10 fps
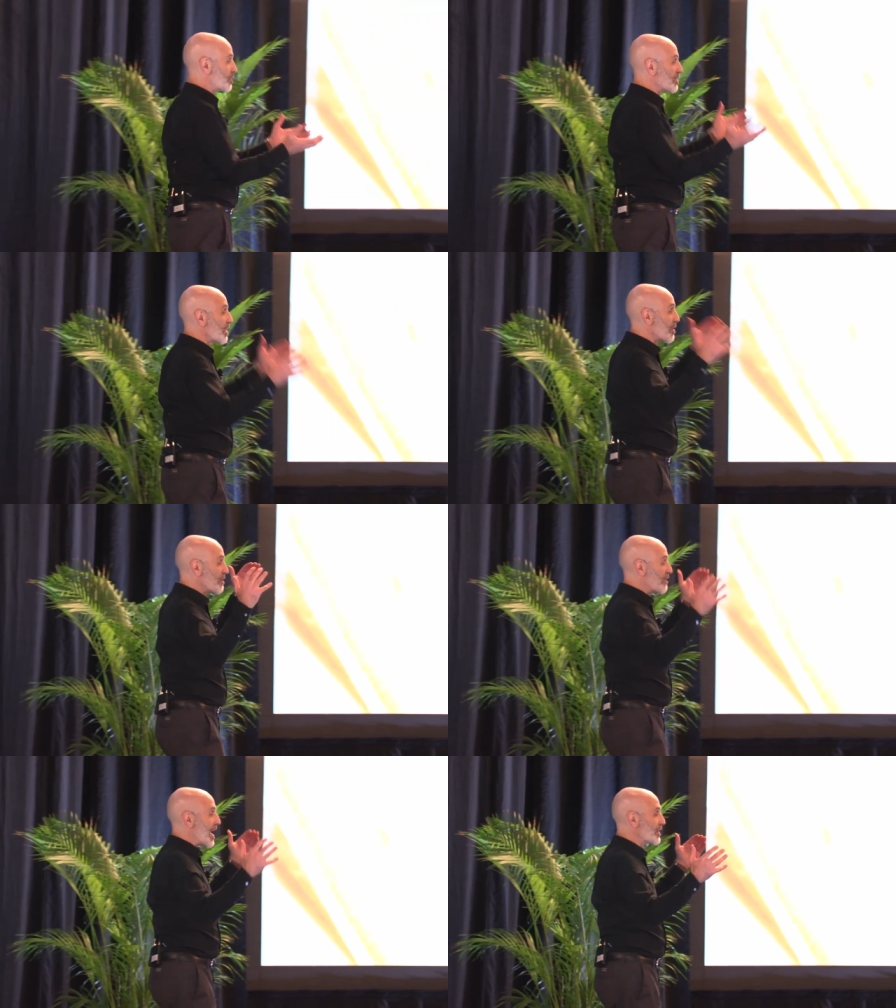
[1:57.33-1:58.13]
Sure, there's
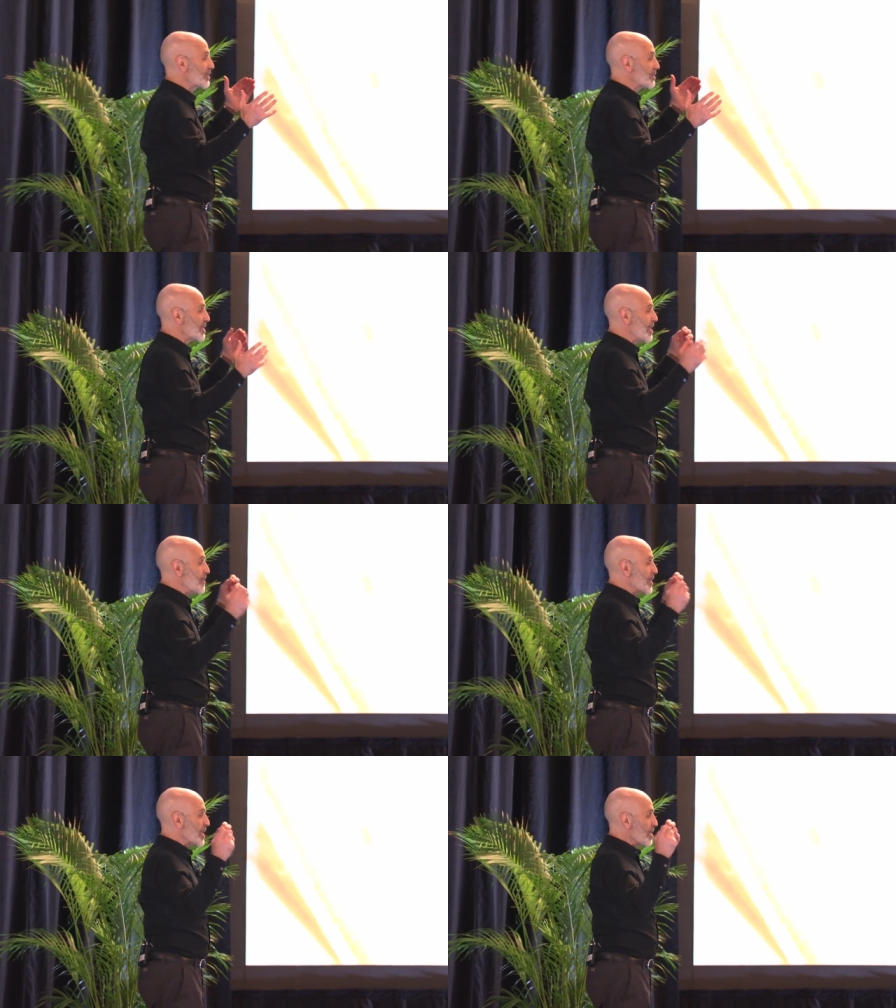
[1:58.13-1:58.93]
other factors,
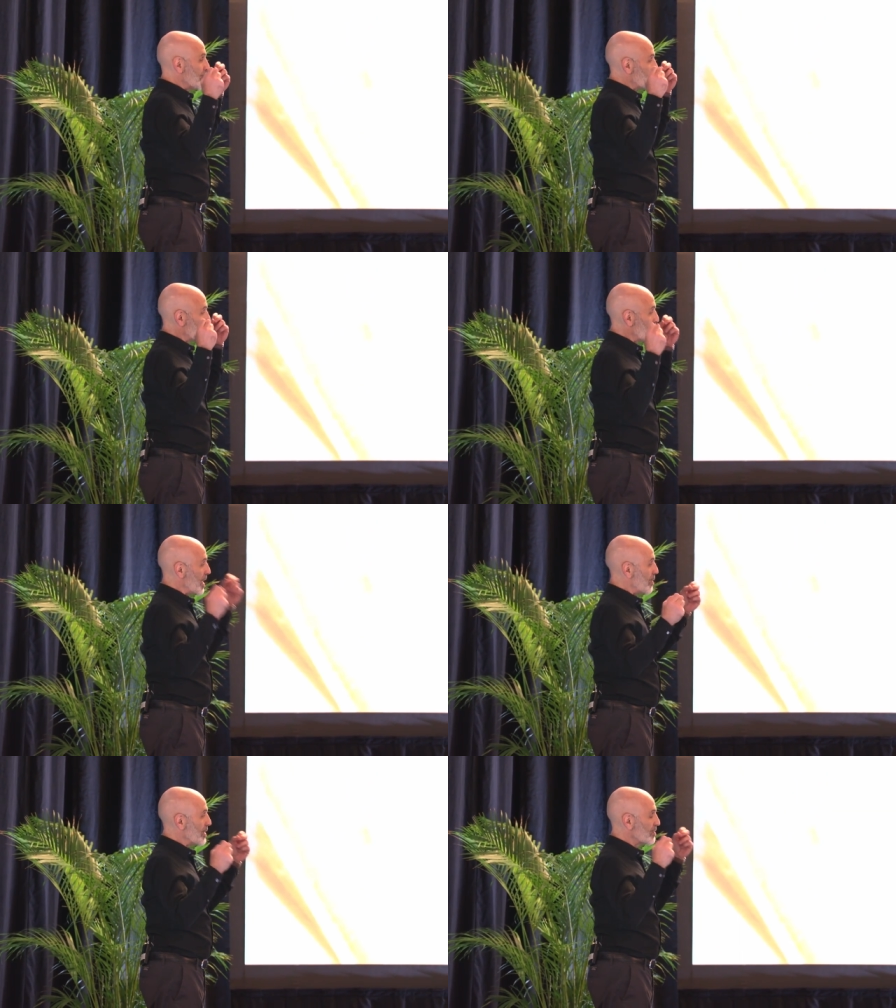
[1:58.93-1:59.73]
but the
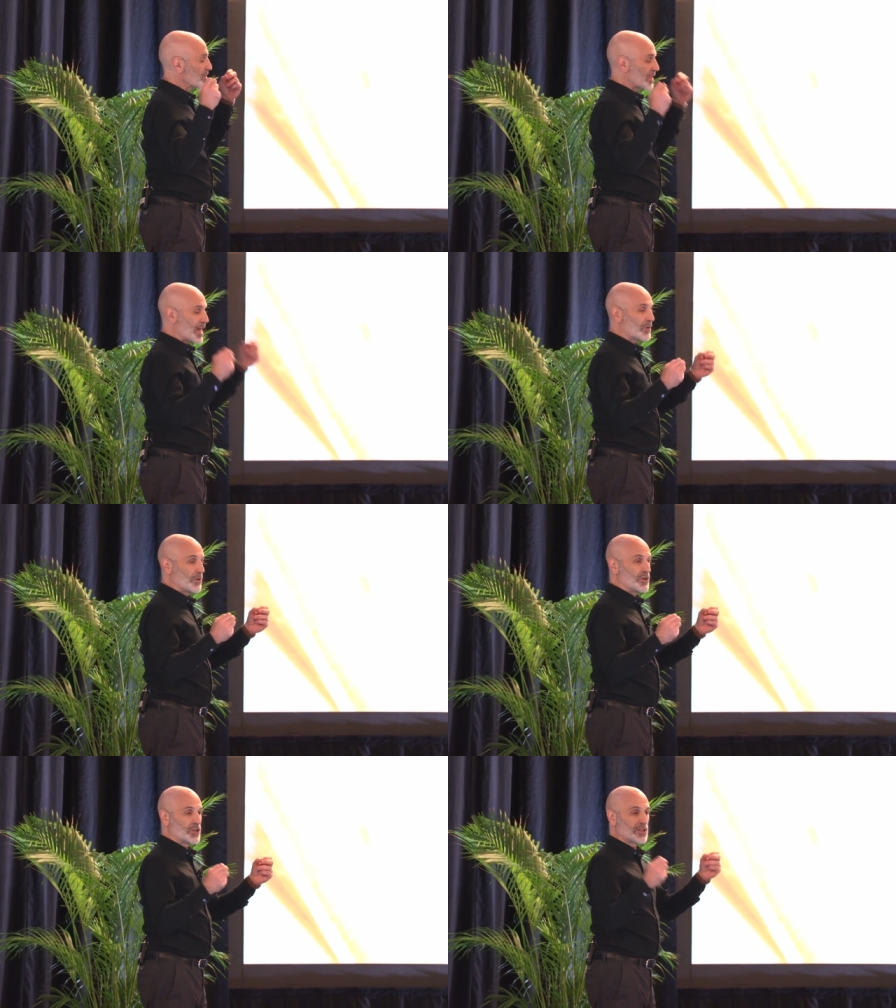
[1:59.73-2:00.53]
way we use
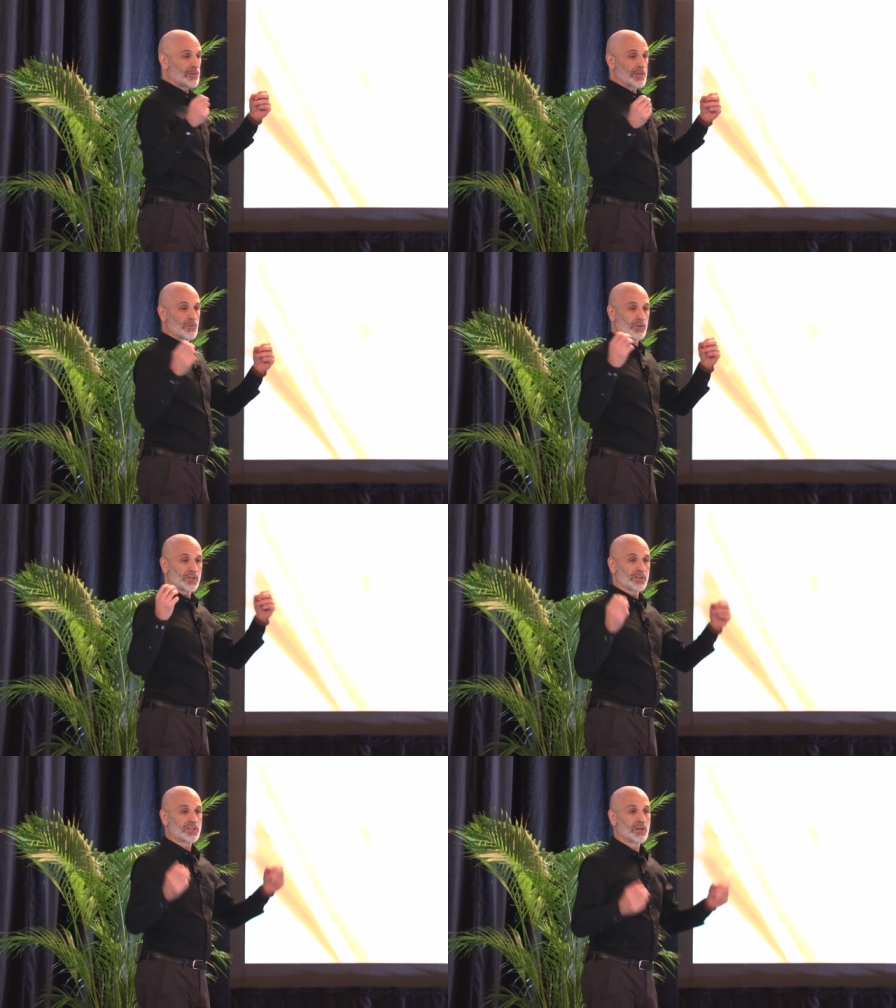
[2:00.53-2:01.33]
language is something that
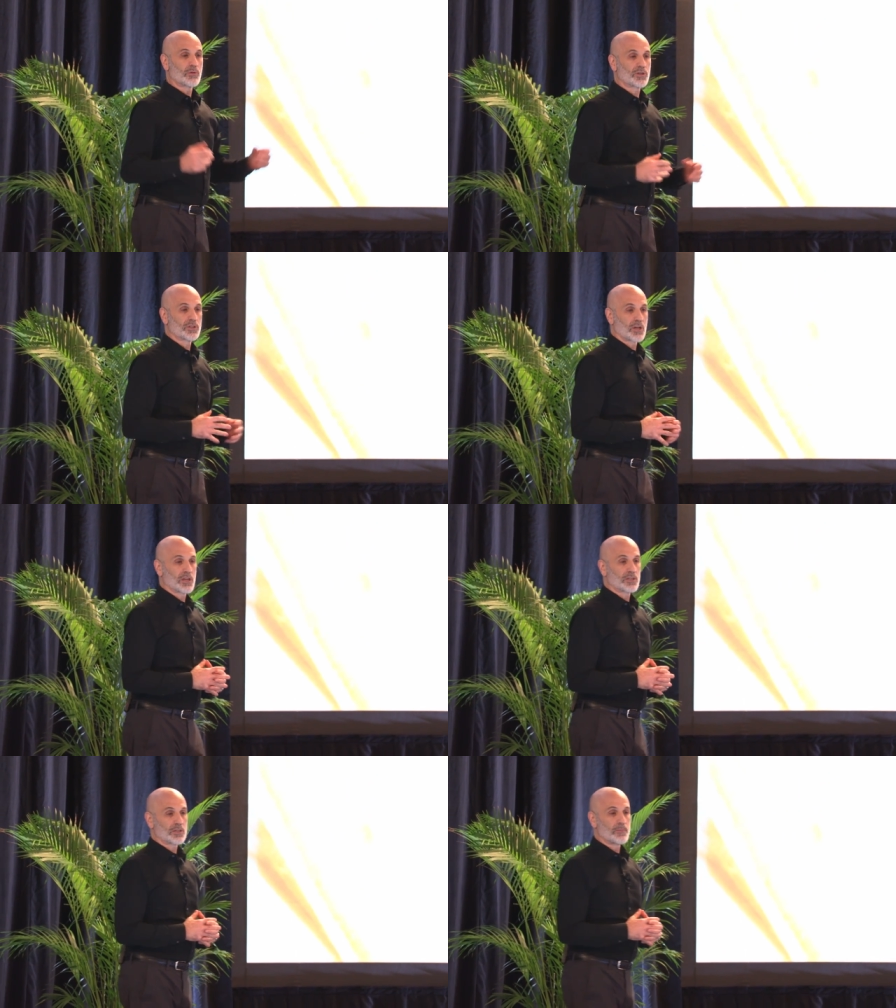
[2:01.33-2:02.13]
really distinguishes
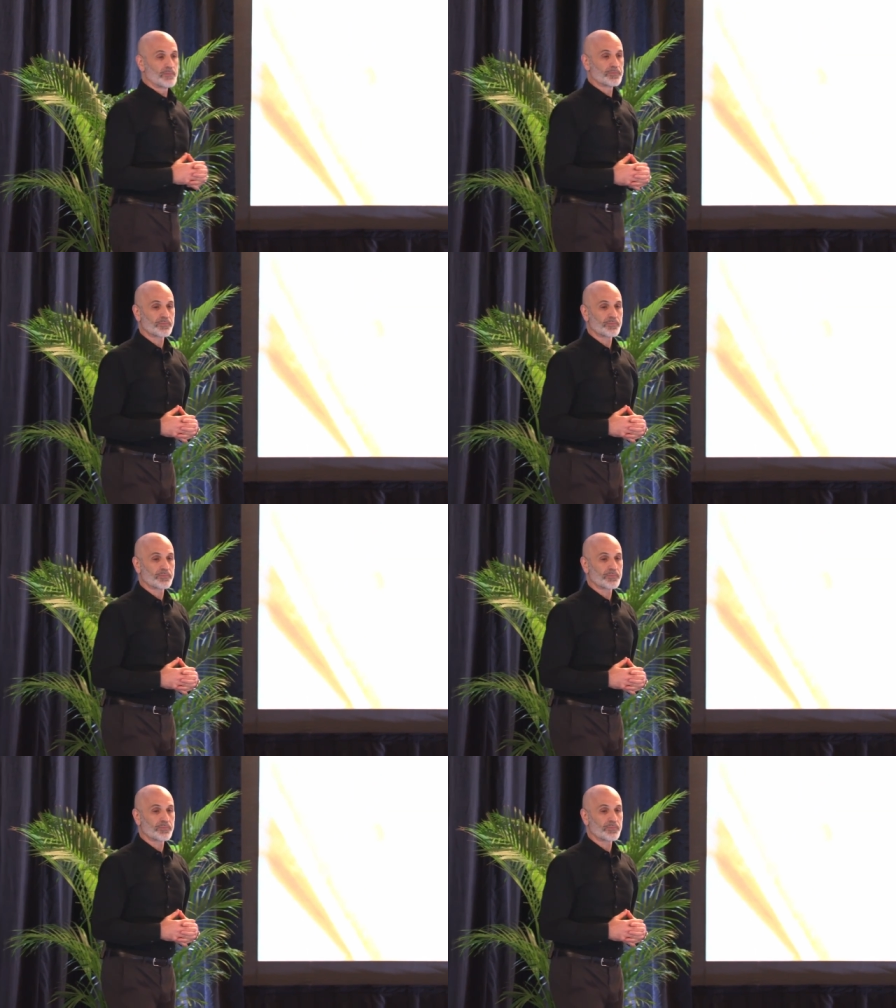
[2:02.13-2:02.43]
us